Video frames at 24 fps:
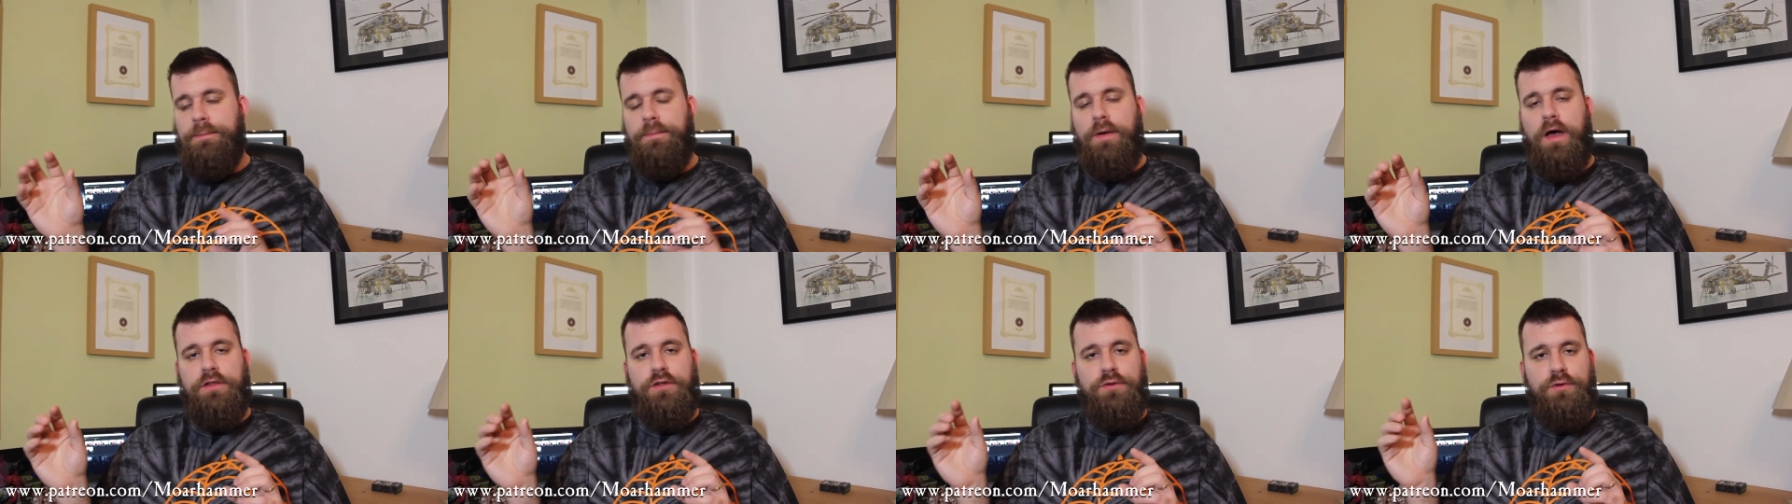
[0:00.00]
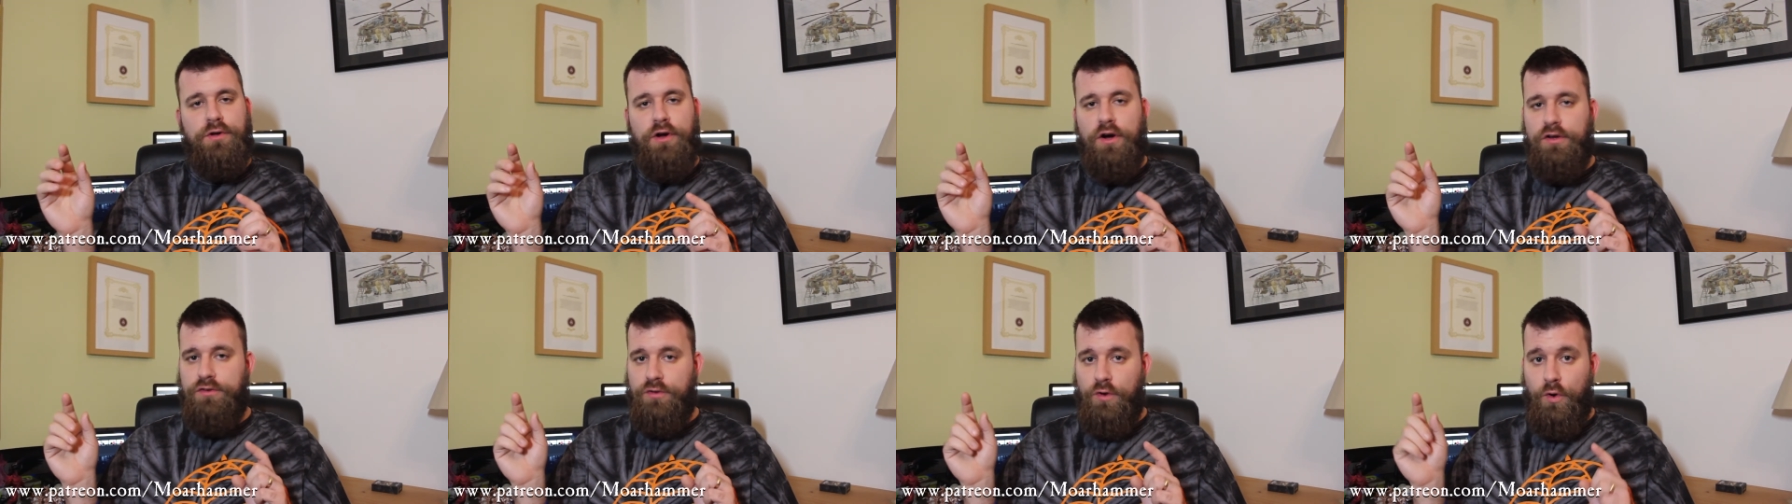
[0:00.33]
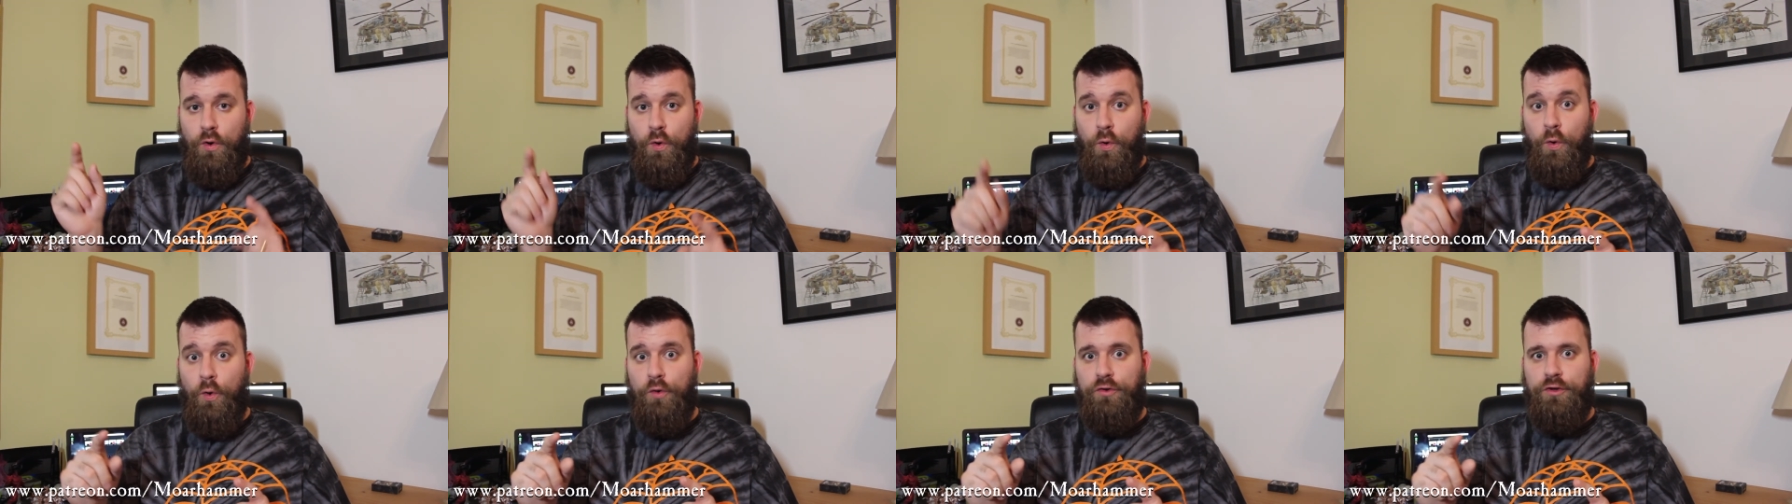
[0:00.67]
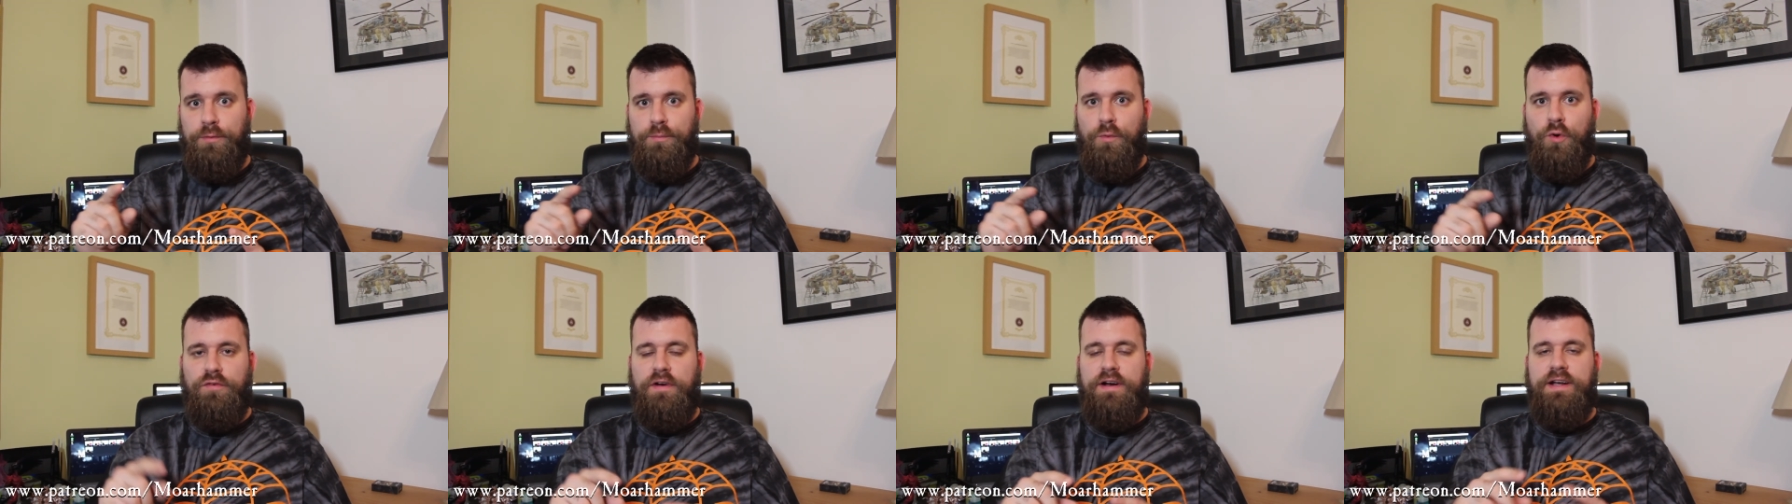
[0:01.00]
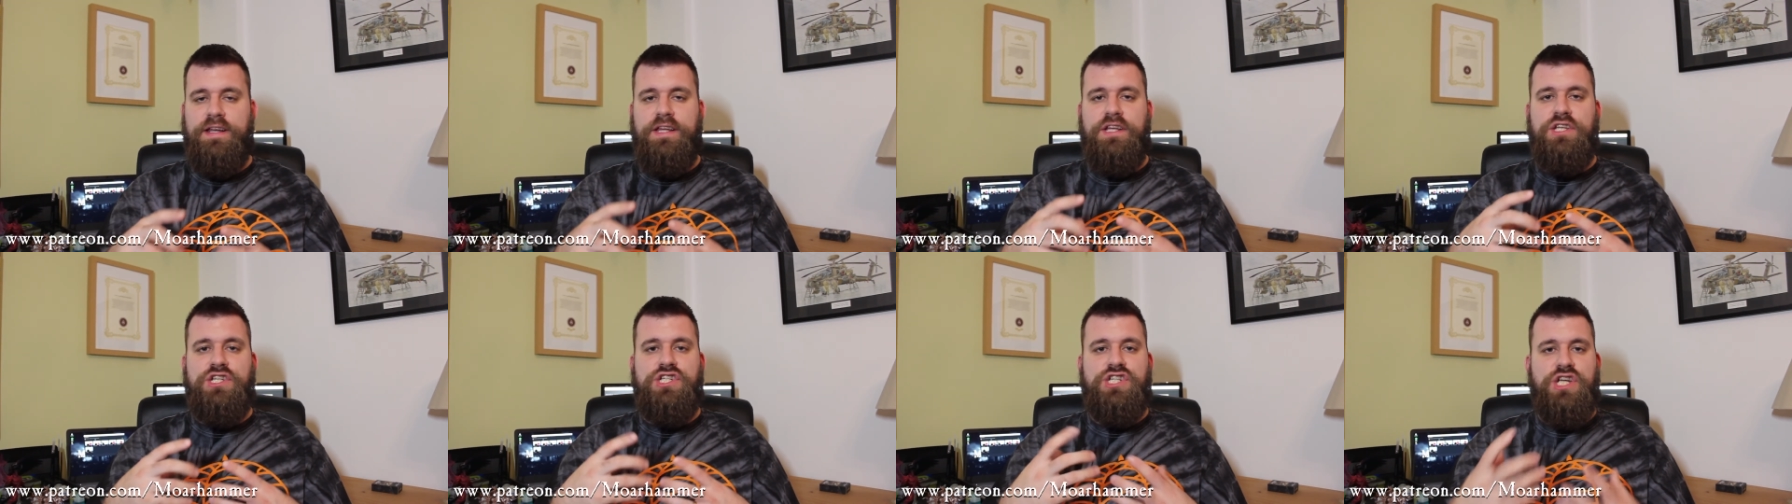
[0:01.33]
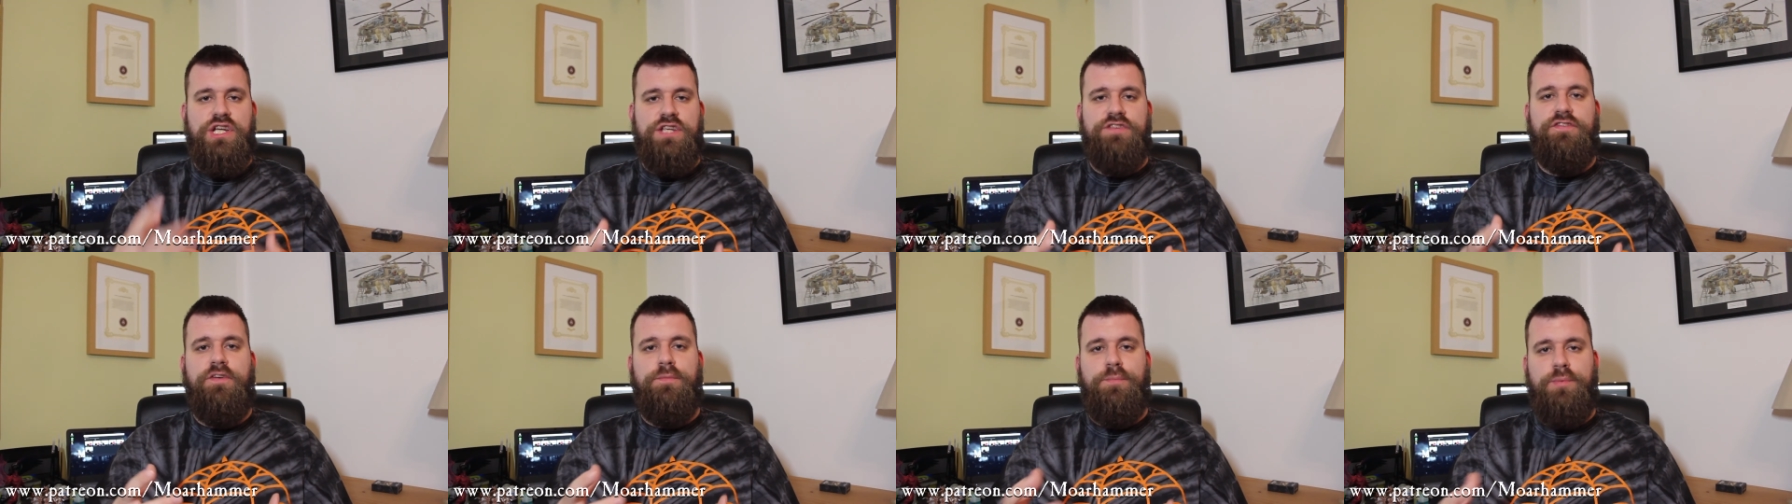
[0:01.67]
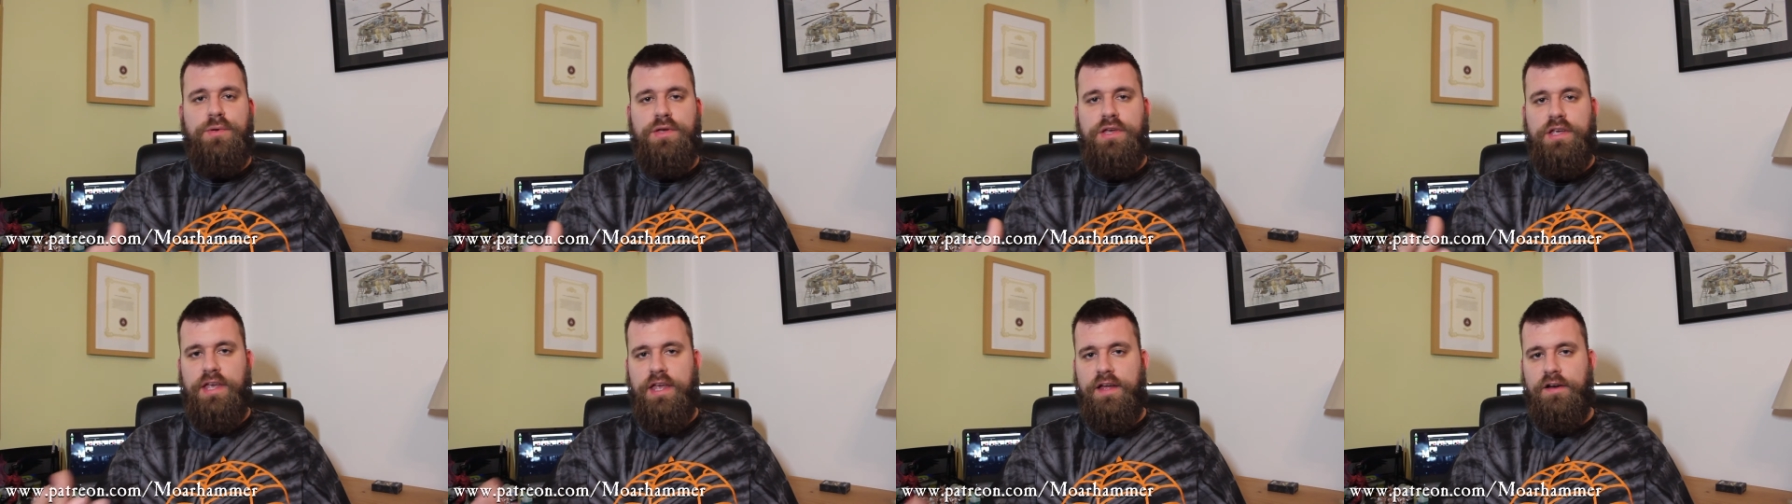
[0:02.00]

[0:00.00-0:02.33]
and you guys are awesome already just for being